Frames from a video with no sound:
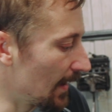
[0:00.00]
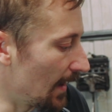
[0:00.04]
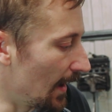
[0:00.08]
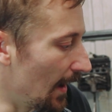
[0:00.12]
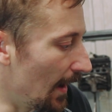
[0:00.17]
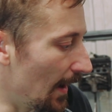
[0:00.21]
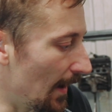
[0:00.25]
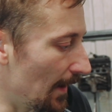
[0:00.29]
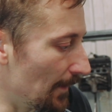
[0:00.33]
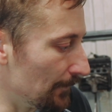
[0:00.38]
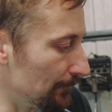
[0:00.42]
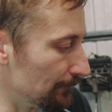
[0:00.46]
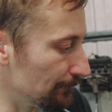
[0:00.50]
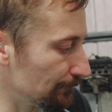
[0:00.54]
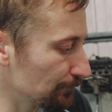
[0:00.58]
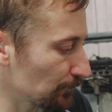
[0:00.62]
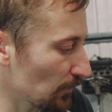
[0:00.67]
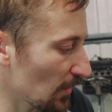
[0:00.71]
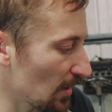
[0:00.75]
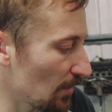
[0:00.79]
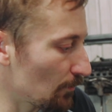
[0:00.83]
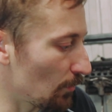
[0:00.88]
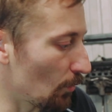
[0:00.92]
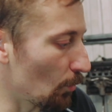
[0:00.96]

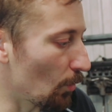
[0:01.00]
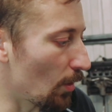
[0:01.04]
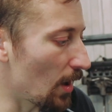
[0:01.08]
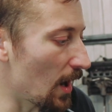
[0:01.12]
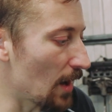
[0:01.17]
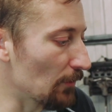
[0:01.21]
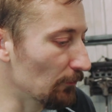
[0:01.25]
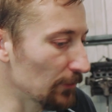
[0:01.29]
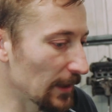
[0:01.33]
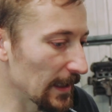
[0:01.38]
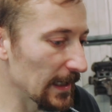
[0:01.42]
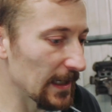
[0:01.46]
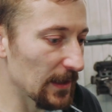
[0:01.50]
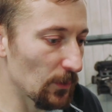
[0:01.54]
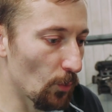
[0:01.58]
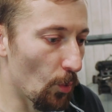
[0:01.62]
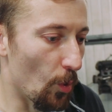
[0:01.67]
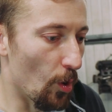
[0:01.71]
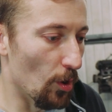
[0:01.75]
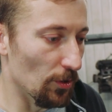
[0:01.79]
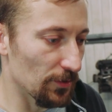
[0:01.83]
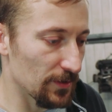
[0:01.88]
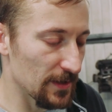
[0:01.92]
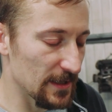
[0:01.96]
But what I really
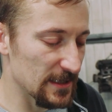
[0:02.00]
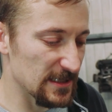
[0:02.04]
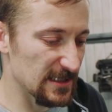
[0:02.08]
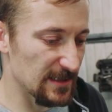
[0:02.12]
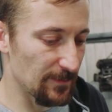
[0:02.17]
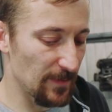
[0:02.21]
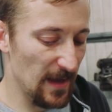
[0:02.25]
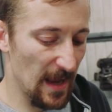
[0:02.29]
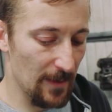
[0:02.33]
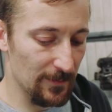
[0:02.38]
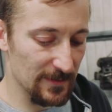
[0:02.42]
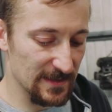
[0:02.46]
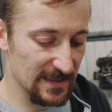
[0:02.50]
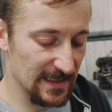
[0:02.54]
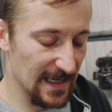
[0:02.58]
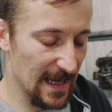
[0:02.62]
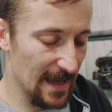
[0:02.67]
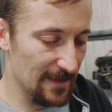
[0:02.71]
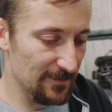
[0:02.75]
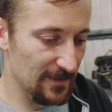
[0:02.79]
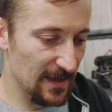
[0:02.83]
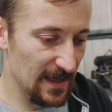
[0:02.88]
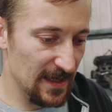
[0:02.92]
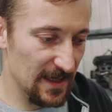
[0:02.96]
want is to be able to
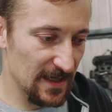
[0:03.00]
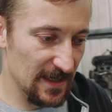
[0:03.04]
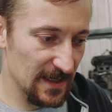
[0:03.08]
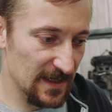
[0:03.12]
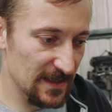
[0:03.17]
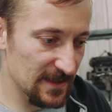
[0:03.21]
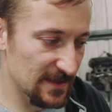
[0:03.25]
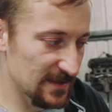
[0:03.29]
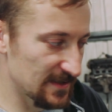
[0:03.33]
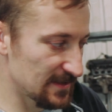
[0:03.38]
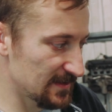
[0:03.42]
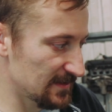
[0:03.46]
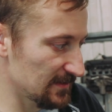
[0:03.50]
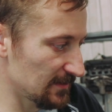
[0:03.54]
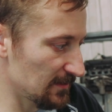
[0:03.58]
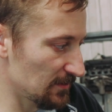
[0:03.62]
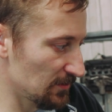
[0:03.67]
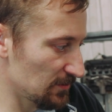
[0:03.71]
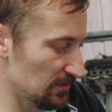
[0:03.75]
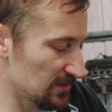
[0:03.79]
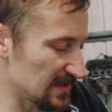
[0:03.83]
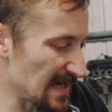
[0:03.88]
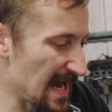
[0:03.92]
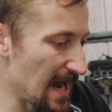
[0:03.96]
get these
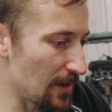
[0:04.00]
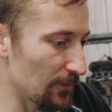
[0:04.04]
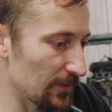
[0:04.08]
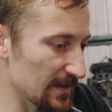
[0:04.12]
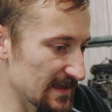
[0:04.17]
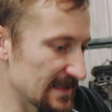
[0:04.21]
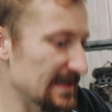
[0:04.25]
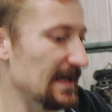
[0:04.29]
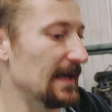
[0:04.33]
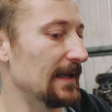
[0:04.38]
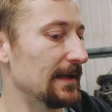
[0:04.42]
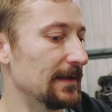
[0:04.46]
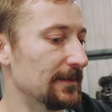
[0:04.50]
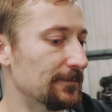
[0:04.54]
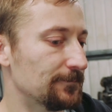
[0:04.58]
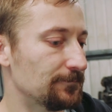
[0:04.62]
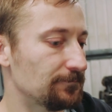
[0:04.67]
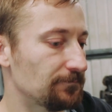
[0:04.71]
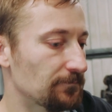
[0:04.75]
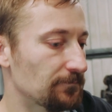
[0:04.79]
towers in,